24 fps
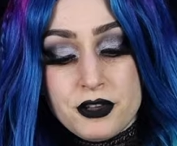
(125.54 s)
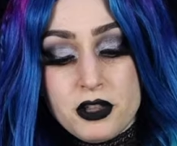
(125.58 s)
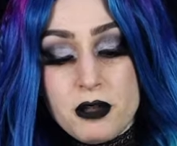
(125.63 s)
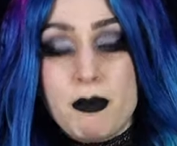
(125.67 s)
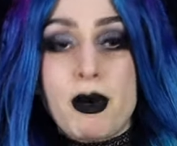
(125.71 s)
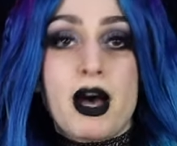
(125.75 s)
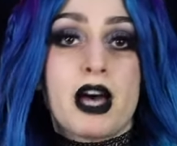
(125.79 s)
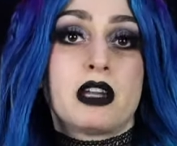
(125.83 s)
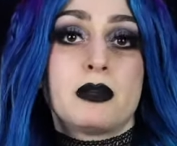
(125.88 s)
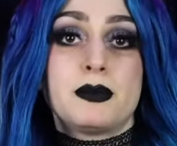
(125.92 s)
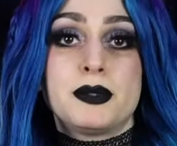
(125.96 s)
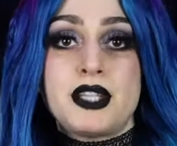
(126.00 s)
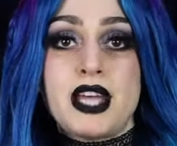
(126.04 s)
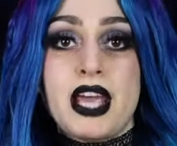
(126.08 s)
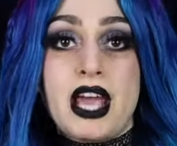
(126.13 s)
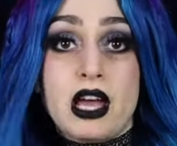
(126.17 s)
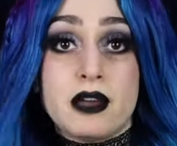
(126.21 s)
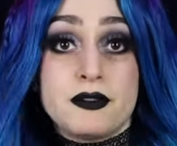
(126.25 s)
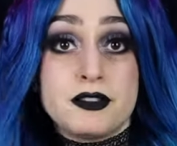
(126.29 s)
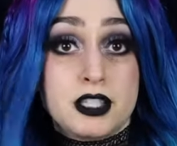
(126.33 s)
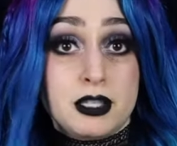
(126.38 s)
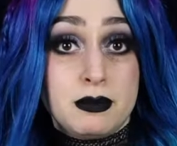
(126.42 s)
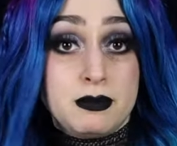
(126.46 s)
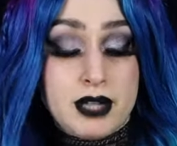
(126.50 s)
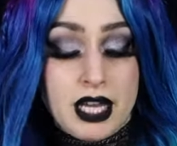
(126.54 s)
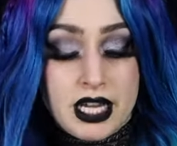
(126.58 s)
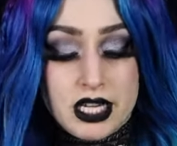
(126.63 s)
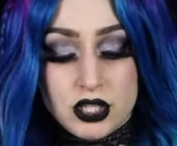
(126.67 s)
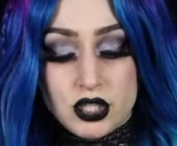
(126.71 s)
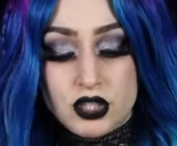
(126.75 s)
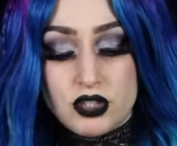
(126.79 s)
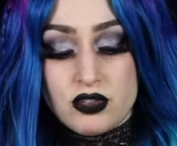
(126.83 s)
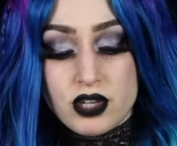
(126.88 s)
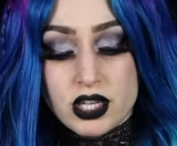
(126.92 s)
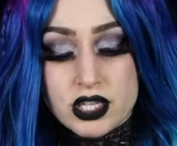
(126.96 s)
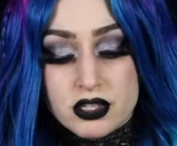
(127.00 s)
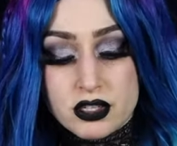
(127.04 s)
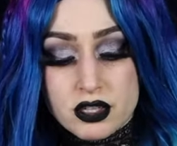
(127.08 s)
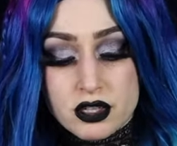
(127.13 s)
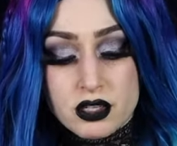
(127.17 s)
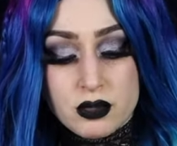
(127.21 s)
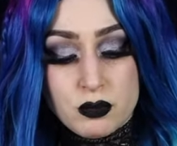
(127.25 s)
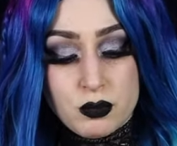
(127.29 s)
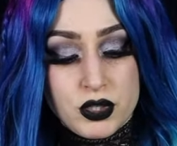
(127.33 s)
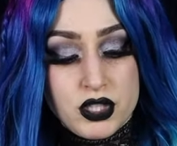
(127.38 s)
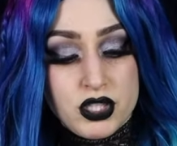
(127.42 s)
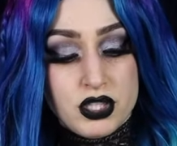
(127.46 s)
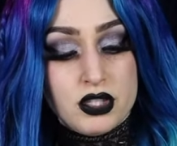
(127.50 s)
the bottoms, they have some nice stretch to
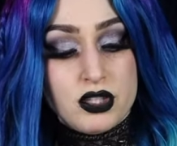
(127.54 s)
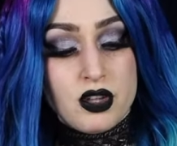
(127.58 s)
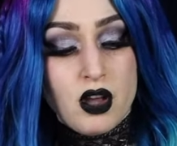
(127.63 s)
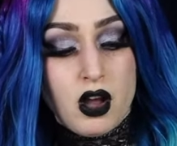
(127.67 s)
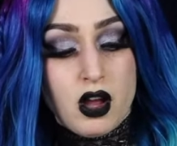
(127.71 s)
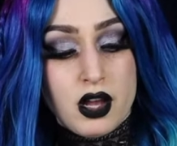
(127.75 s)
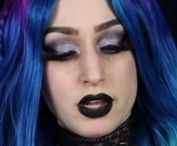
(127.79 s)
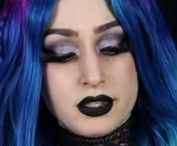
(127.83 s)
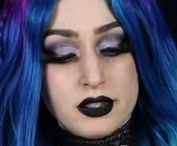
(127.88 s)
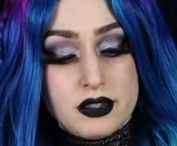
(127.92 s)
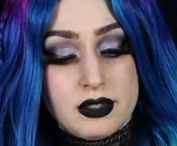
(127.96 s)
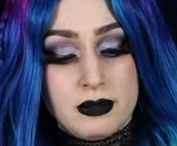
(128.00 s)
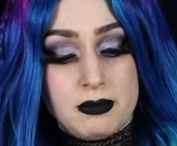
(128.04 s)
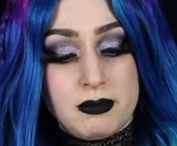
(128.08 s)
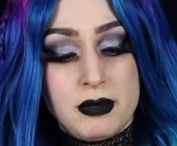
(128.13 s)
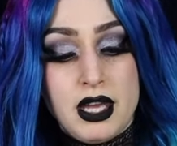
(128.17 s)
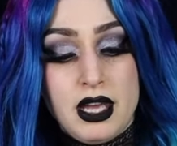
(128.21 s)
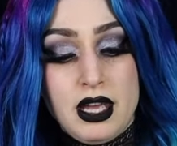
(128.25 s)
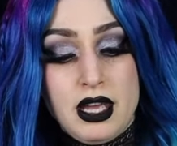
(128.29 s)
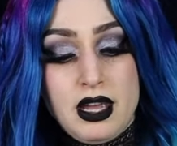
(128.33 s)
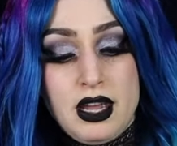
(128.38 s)
them, which is awesome,